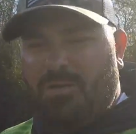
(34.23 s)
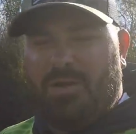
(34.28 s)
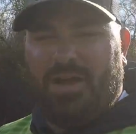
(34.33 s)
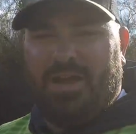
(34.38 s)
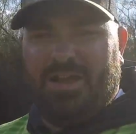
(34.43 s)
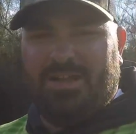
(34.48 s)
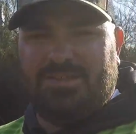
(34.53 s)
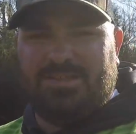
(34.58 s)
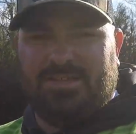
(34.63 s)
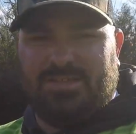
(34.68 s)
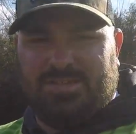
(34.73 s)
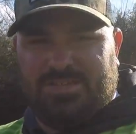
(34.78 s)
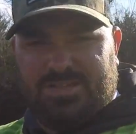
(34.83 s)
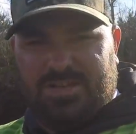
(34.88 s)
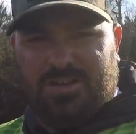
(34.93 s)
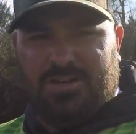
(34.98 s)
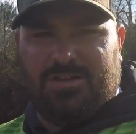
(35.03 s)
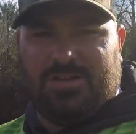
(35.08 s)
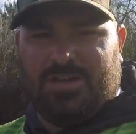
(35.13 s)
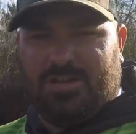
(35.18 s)
kinds of
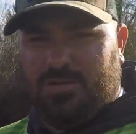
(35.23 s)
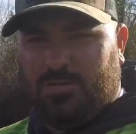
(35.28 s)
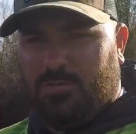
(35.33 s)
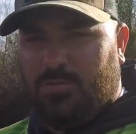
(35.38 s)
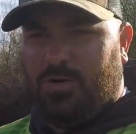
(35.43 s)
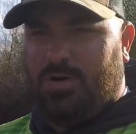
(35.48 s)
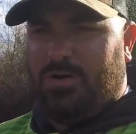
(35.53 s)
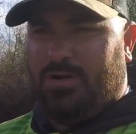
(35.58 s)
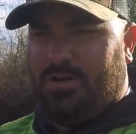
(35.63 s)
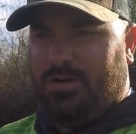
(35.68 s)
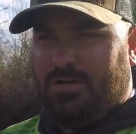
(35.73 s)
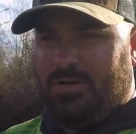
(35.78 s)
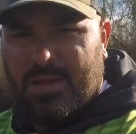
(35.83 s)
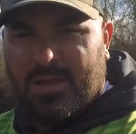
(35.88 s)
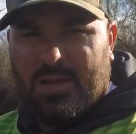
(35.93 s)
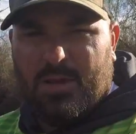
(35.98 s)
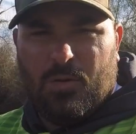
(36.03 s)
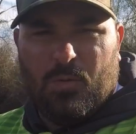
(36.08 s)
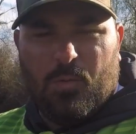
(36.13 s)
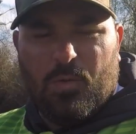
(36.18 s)
junk in the water.
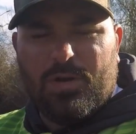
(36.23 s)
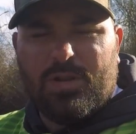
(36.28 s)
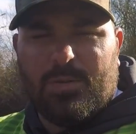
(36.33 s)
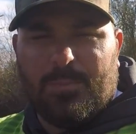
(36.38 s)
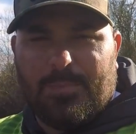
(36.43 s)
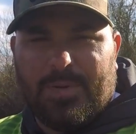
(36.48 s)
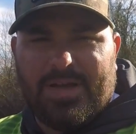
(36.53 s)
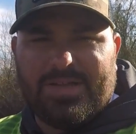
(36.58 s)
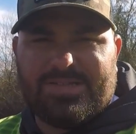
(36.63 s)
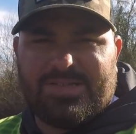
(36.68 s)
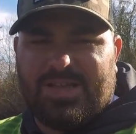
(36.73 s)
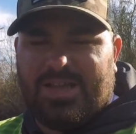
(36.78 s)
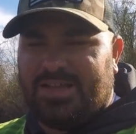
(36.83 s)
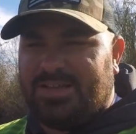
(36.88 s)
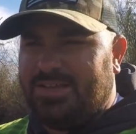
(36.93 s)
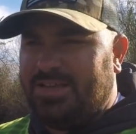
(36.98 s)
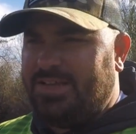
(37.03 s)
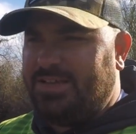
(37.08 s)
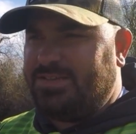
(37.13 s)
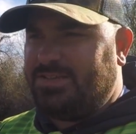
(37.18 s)
One of the best
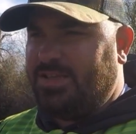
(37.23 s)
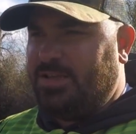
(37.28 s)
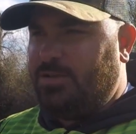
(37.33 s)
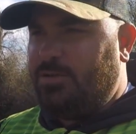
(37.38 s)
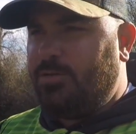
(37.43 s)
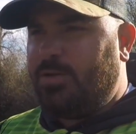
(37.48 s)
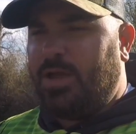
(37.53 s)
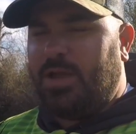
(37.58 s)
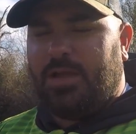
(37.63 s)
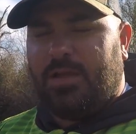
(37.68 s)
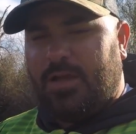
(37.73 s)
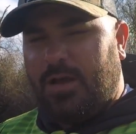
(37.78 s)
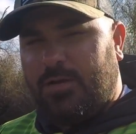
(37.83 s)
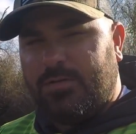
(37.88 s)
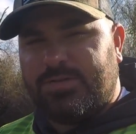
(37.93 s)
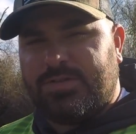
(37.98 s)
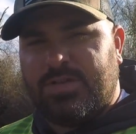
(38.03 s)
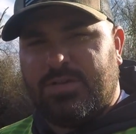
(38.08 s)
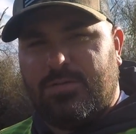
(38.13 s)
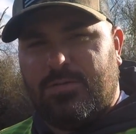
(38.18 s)
techniques that you can
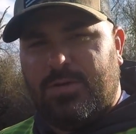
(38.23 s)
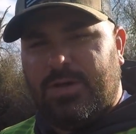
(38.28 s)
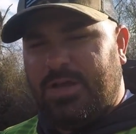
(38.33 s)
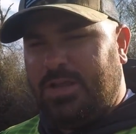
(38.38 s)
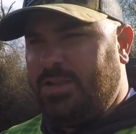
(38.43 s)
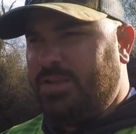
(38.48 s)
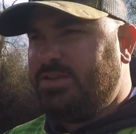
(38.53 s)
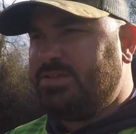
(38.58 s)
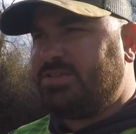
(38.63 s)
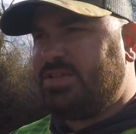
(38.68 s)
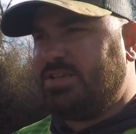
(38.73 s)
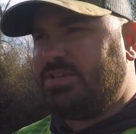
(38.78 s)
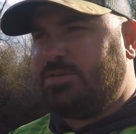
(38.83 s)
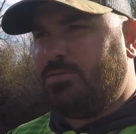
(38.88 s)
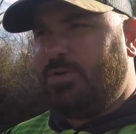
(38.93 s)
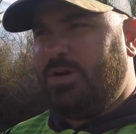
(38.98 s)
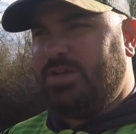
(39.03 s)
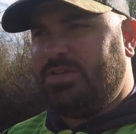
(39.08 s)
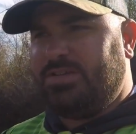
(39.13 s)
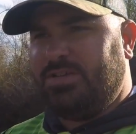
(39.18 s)
go to in this
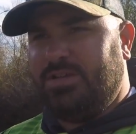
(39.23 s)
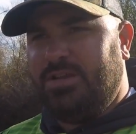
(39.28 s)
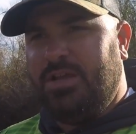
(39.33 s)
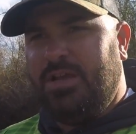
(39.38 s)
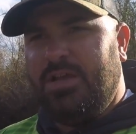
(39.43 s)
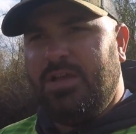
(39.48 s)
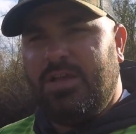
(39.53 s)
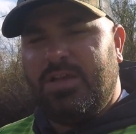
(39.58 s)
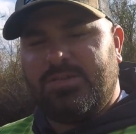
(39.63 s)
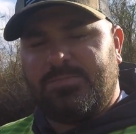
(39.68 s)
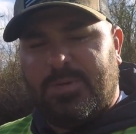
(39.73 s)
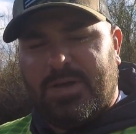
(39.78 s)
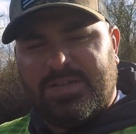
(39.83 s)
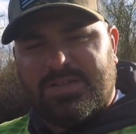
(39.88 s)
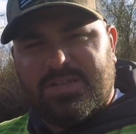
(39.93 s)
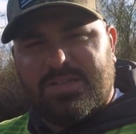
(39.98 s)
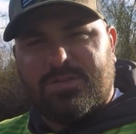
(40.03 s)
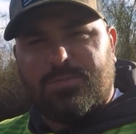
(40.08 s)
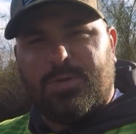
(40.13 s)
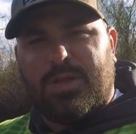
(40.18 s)
situation,
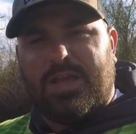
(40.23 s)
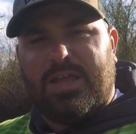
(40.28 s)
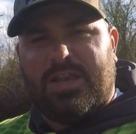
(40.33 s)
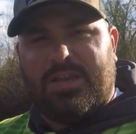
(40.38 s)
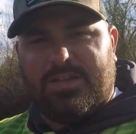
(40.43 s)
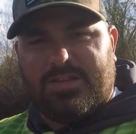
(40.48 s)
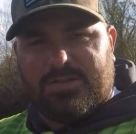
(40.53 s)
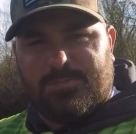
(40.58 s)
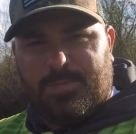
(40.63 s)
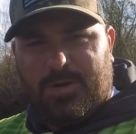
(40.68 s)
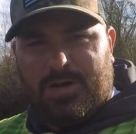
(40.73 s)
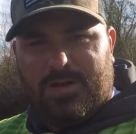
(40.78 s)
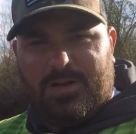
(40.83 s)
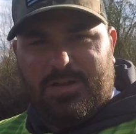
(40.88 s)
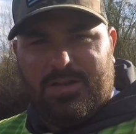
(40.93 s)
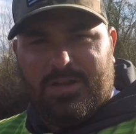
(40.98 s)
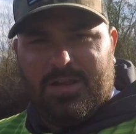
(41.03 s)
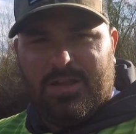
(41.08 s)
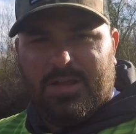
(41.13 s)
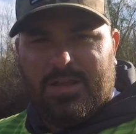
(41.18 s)
especially as we get into
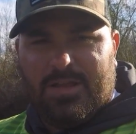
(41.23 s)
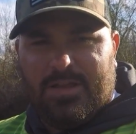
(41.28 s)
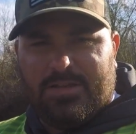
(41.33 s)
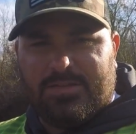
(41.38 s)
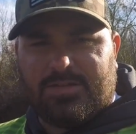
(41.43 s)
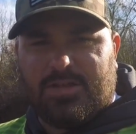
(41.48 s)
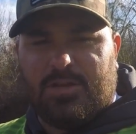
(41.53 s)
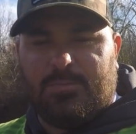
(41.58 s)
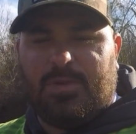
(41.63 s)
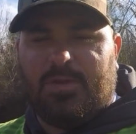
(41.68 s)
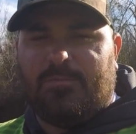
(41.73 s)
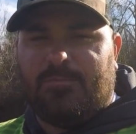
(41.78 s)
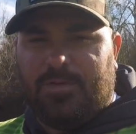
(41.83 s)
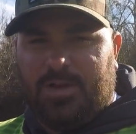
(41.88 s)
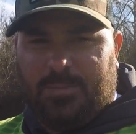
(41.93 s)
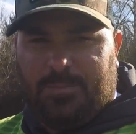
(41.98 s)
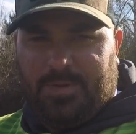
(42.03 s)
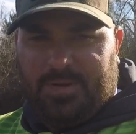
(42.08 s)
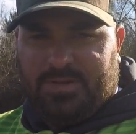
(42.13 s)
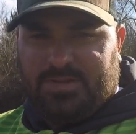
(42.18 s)
spawn, is gonna be
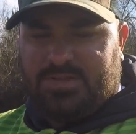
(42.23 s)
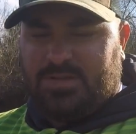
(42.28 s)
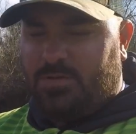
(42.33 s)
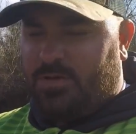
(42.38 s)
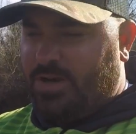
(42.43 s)
flipping. So